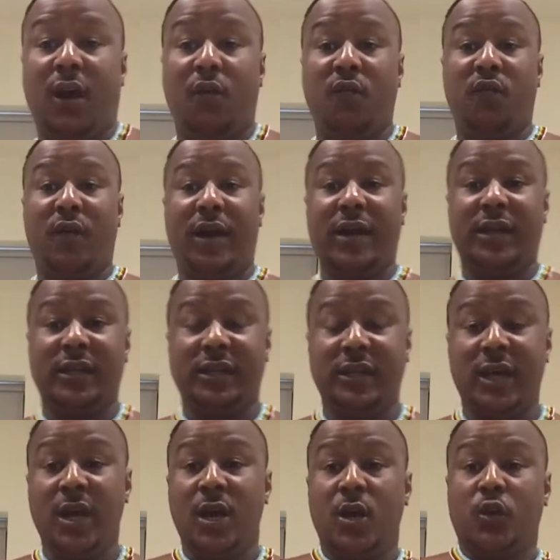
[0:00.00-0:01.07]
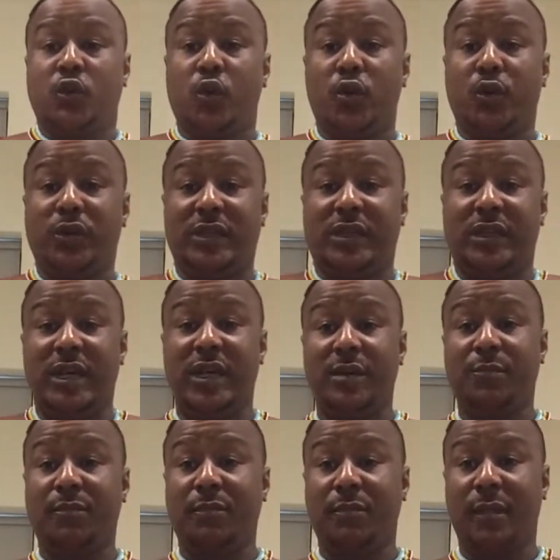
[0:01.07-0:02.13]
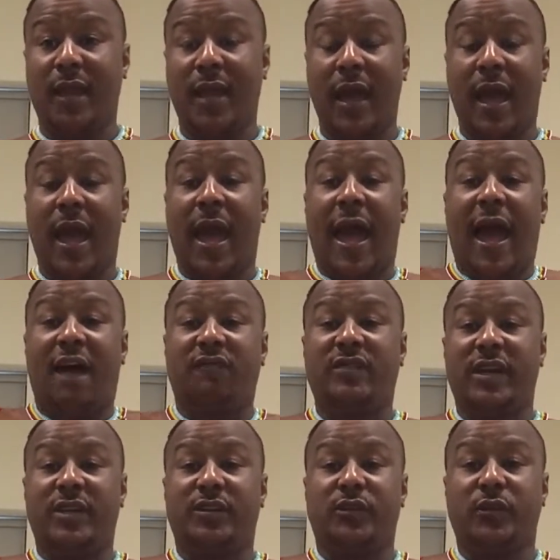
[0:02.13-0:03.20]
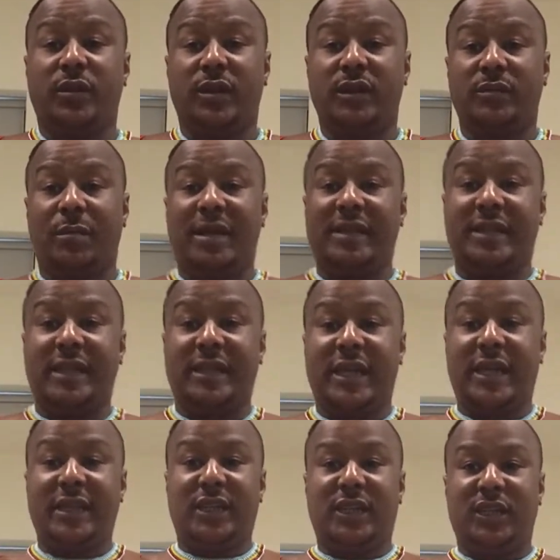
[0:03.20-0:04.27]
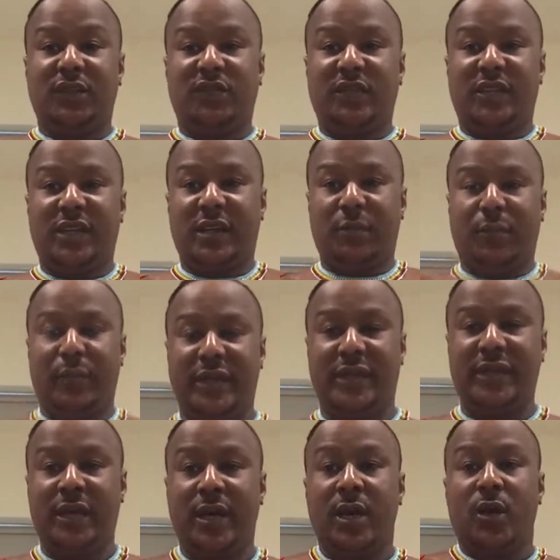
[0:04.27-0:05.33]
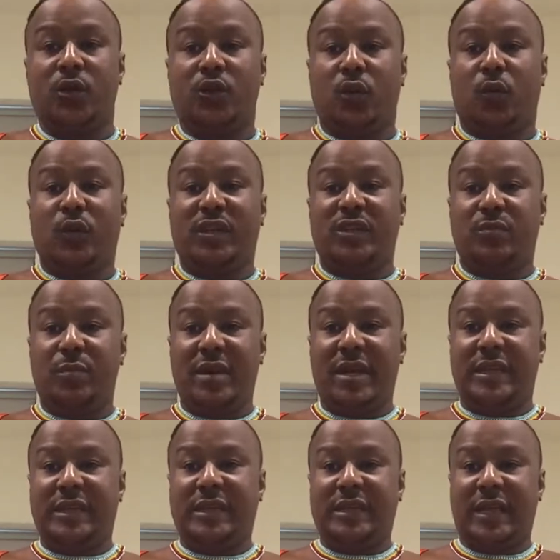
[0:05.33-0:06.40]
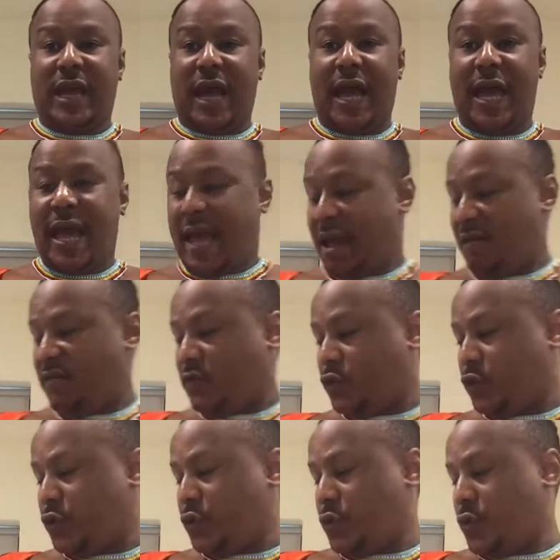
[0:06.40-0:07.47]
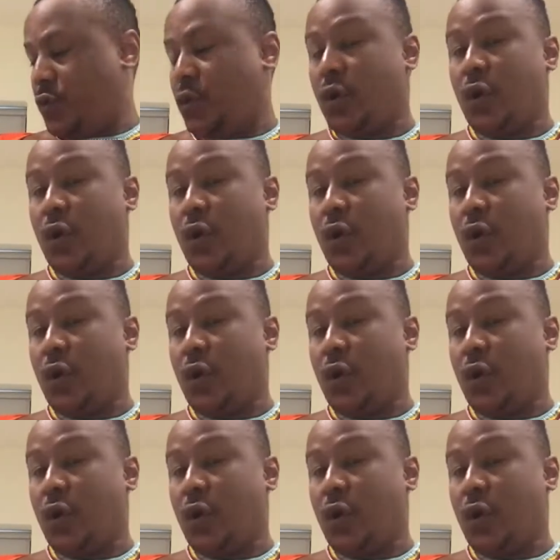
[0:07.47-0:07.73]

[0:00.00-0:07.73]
how far it is. So you see, after I do this, my center has shifted a bit, so which means I have to